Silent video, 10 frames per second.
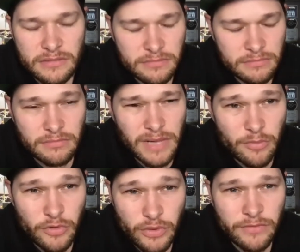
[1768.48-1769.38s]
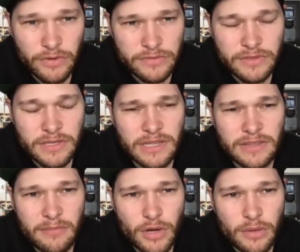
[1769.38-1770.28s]
whoever in
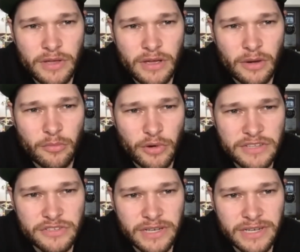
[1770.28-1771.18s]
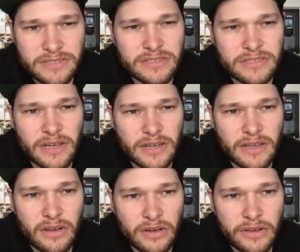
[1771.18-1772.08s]
that moment, our brains are getting stuck
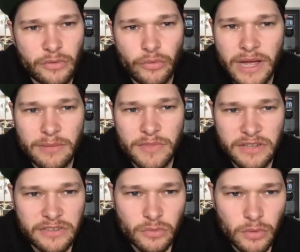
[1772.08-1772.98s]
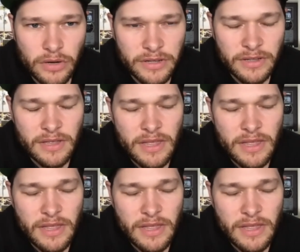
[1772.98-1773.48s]
on a rhyme that doesn't work,